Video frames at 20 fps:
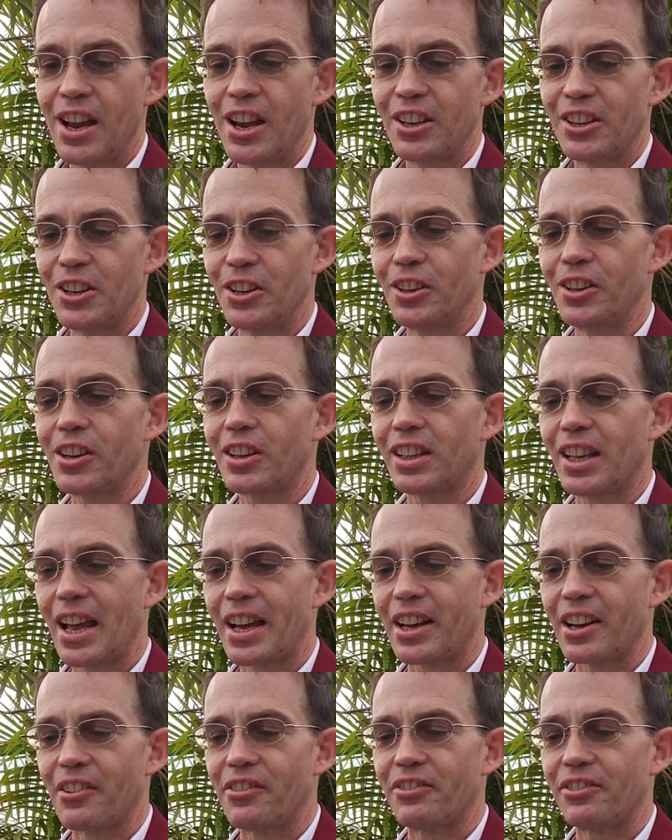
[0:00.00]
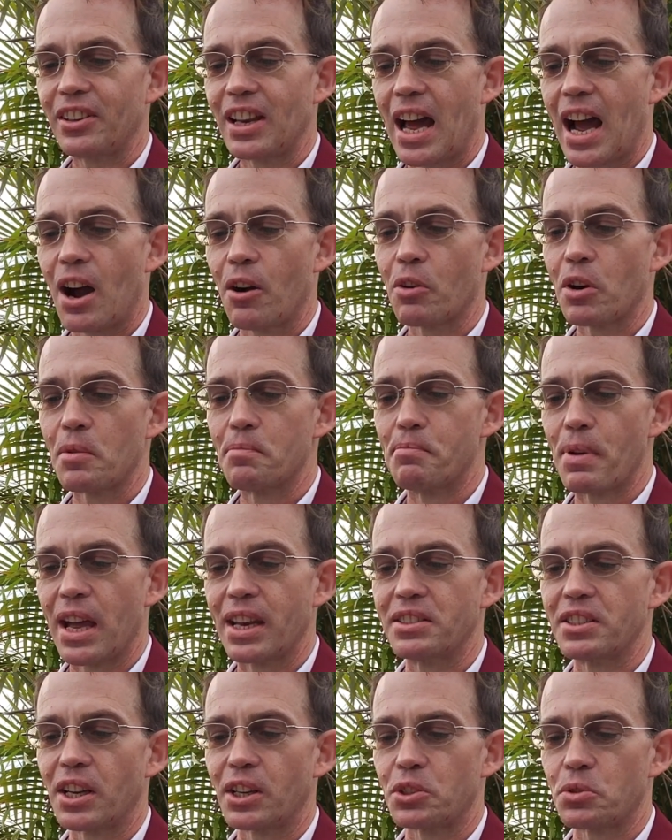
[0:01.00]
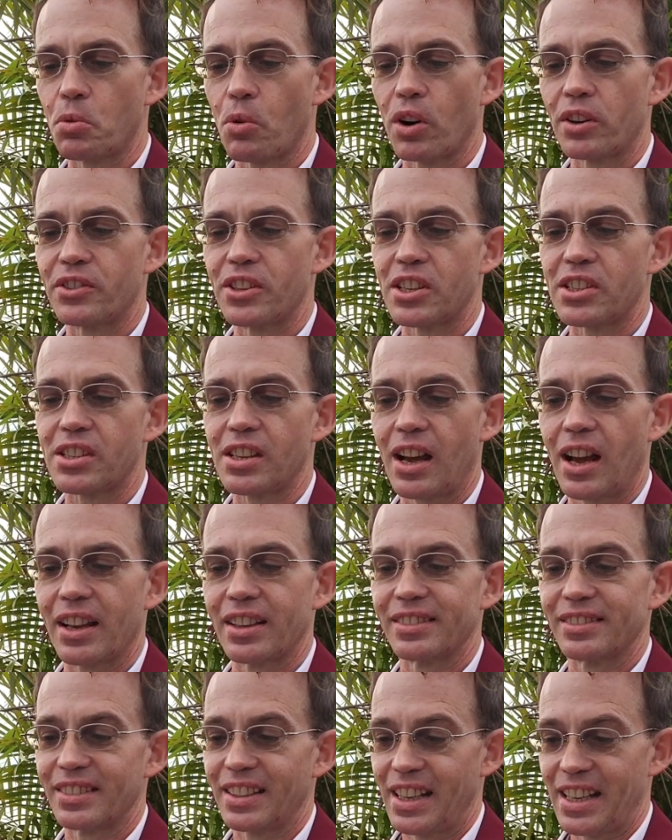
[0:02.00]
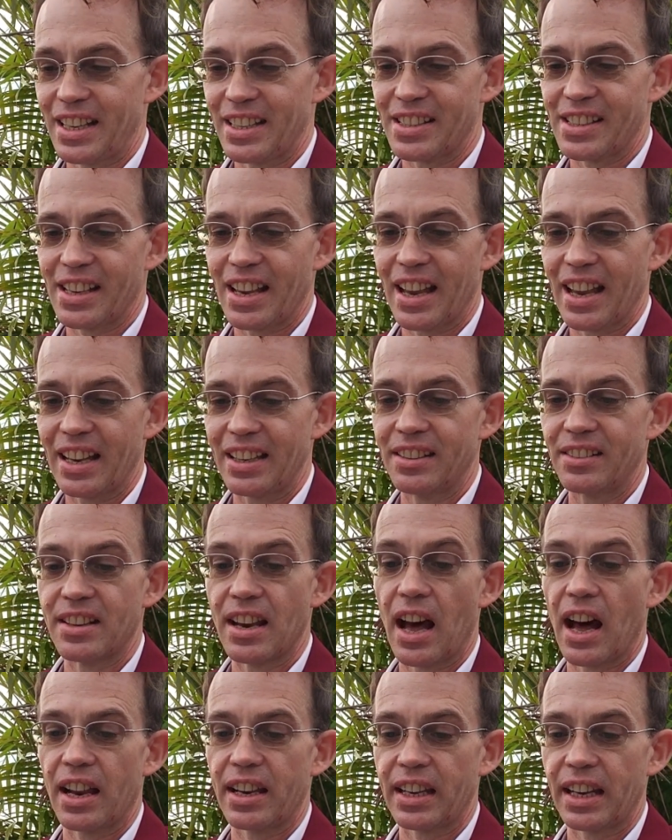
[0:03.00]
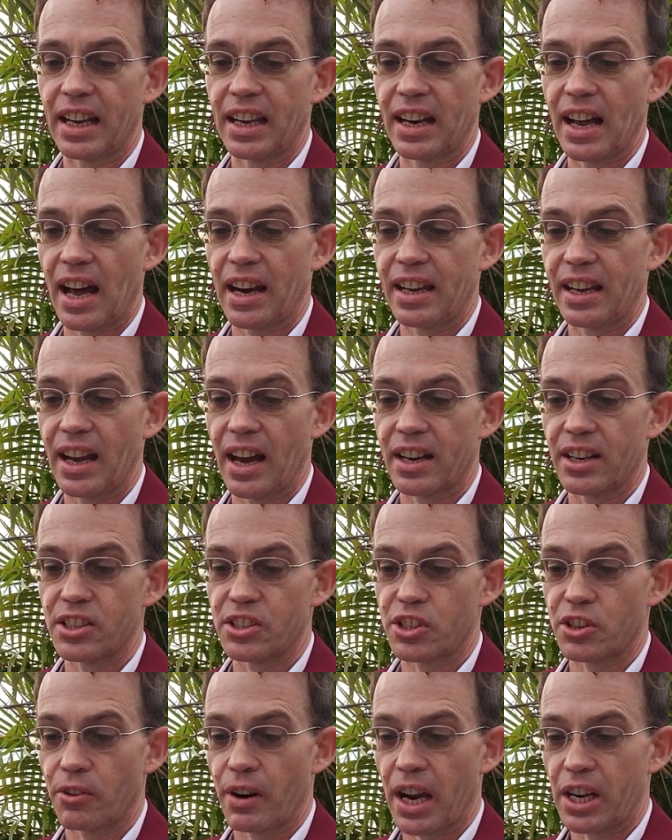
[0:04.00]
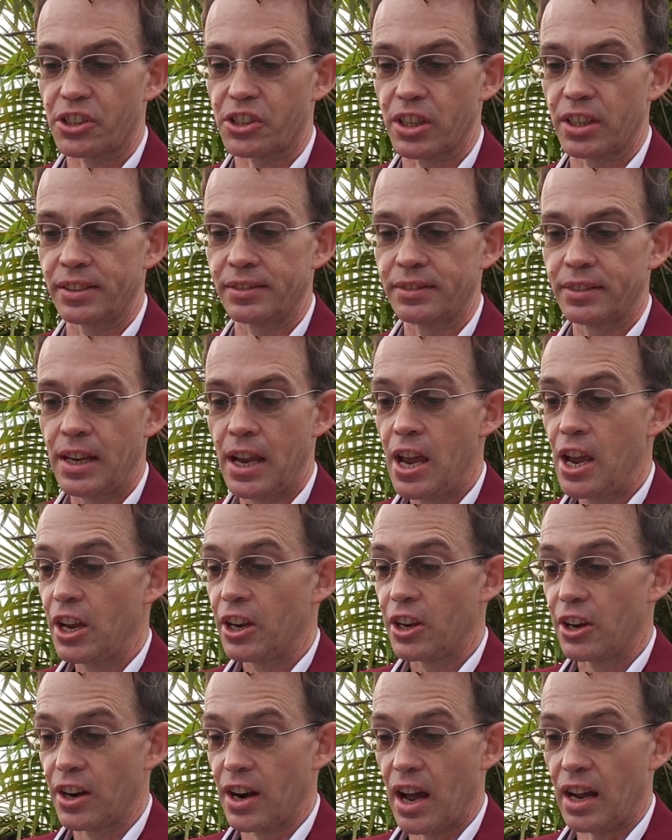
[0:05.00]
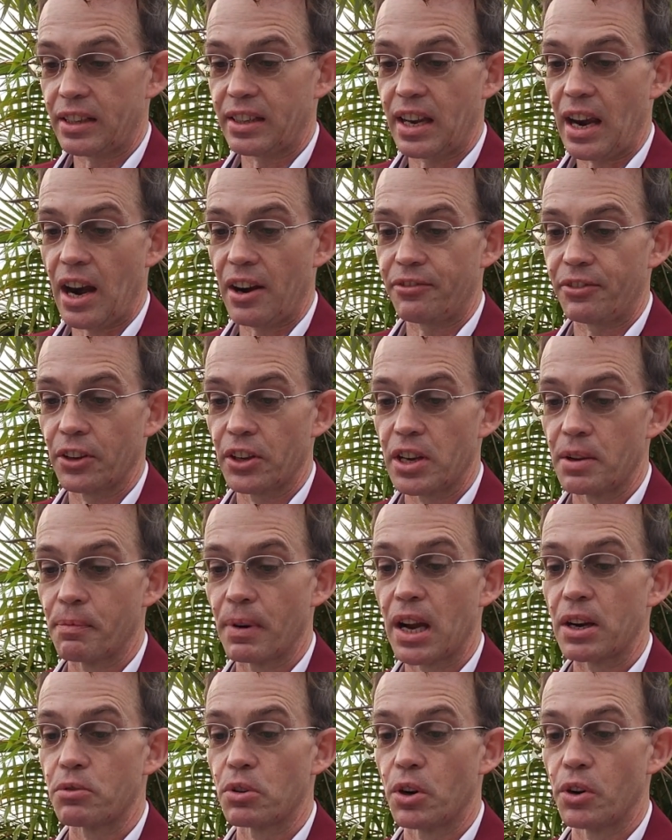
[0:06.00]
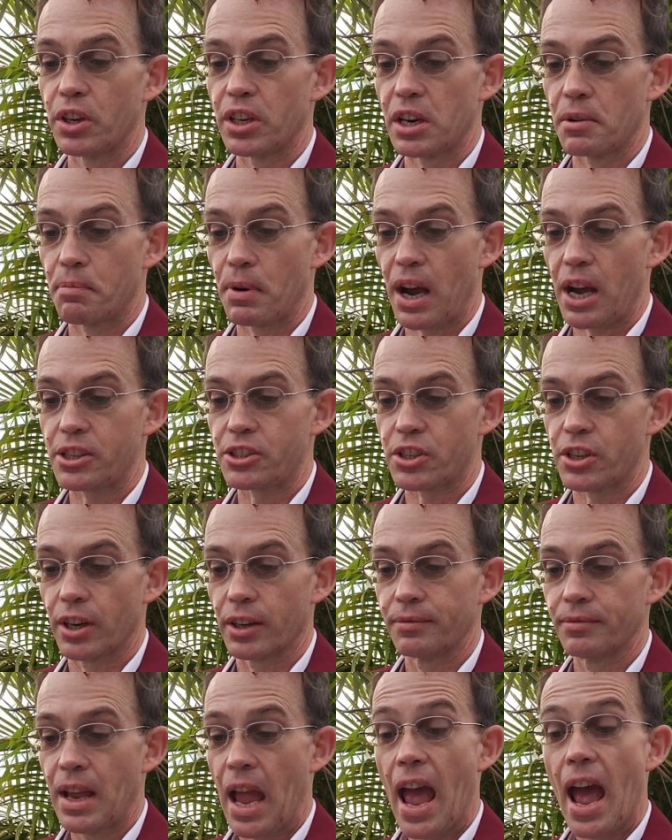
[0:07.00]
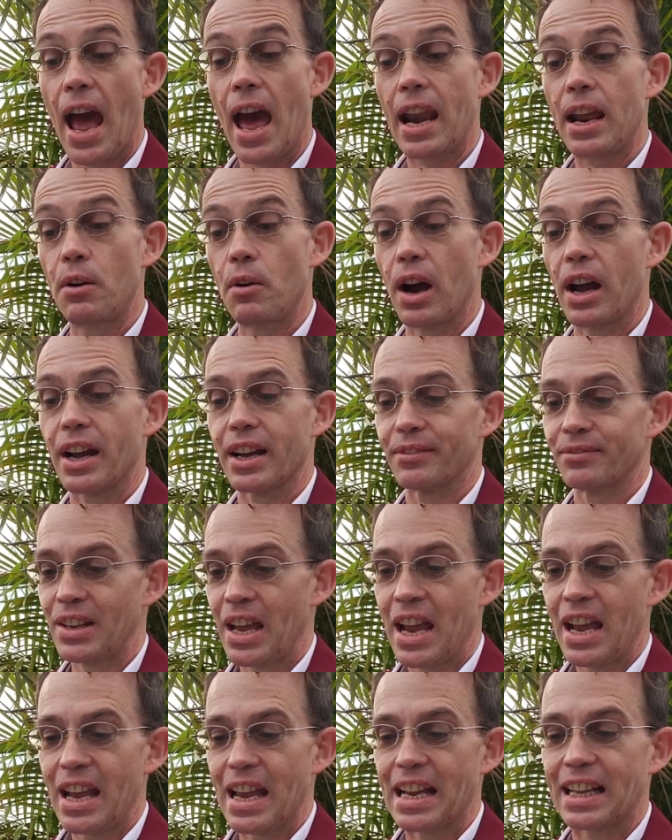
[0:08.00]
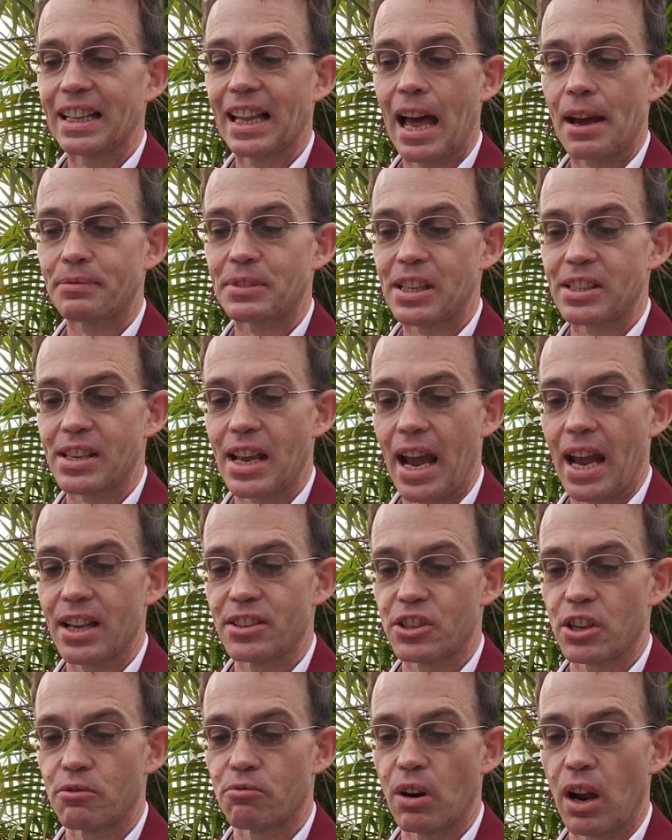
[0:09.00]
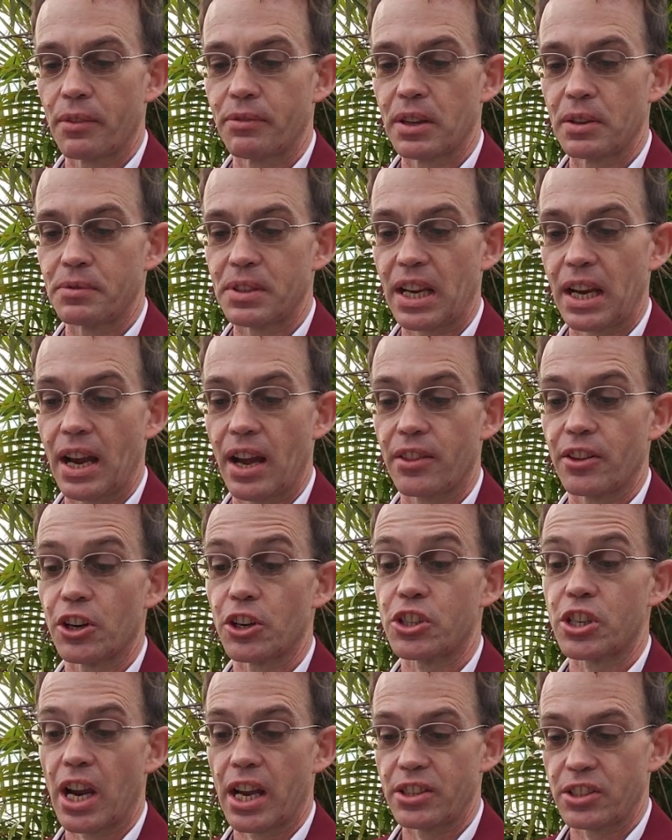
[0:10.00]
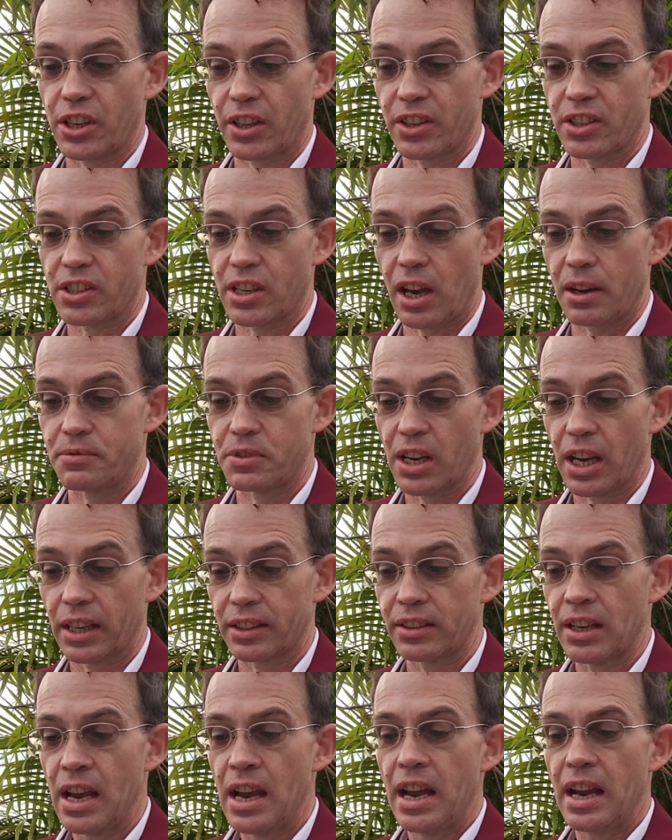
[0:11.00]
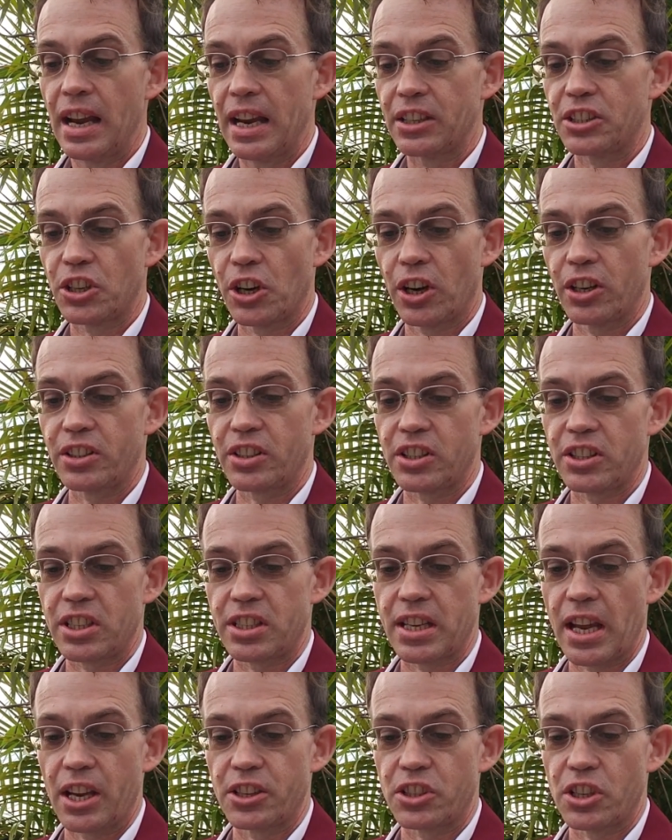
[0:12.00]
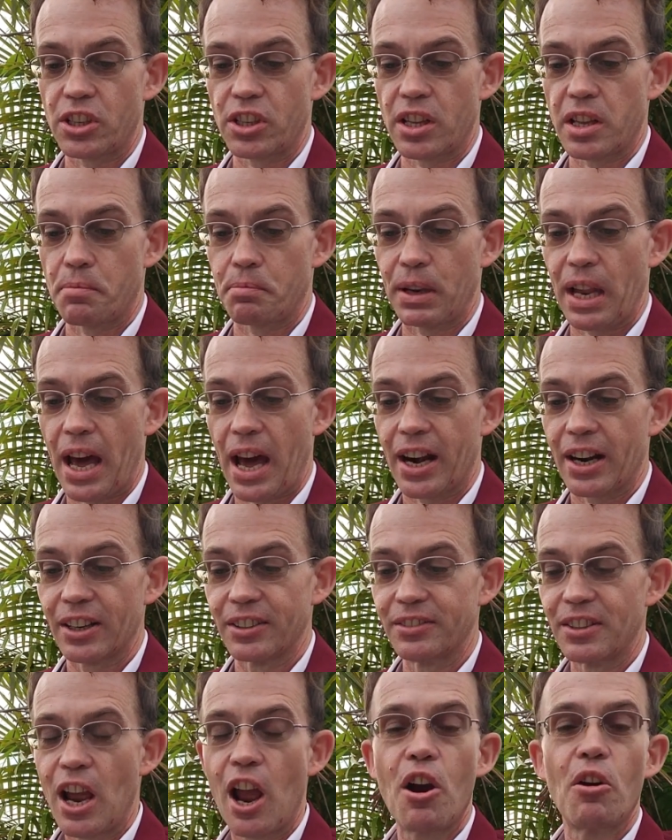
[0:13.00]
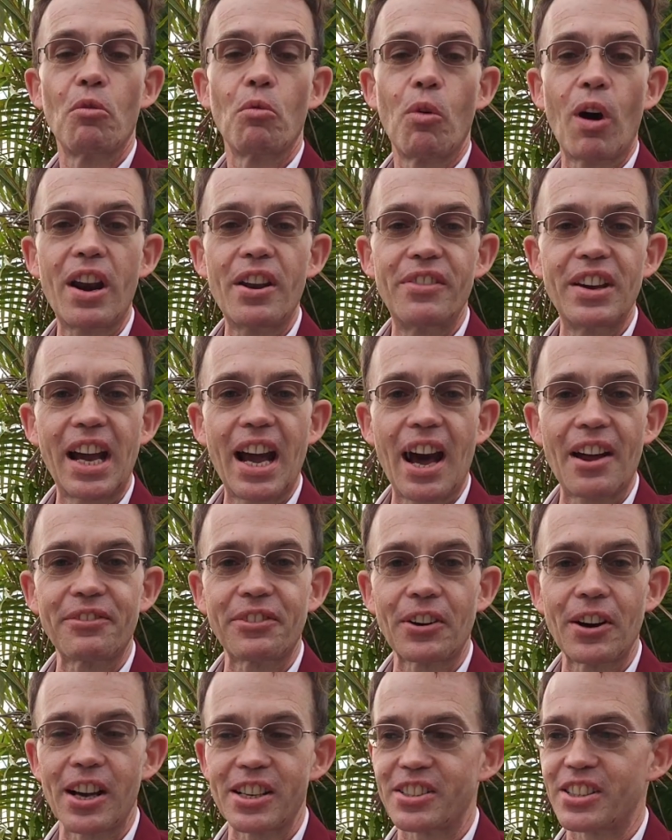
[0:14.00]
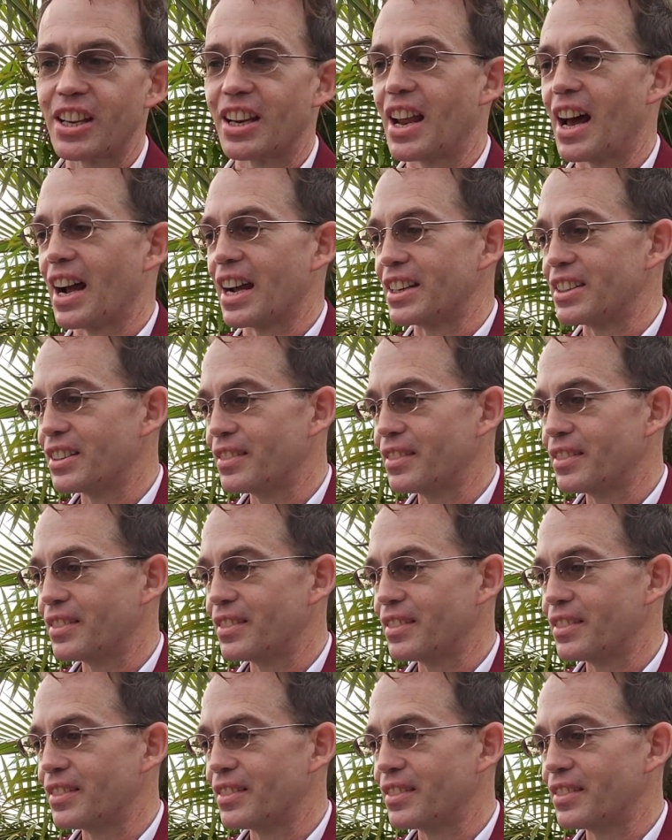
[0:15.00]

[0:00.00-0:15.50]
You look like a flower bending toward the sun, he said, nodding in Ariana's direction. You're not careful, you might ruin your posture. Anyway, he clapped his hands and rubbed them together, changing the subject. He turned his attention to the platter. What have you got for us tonight?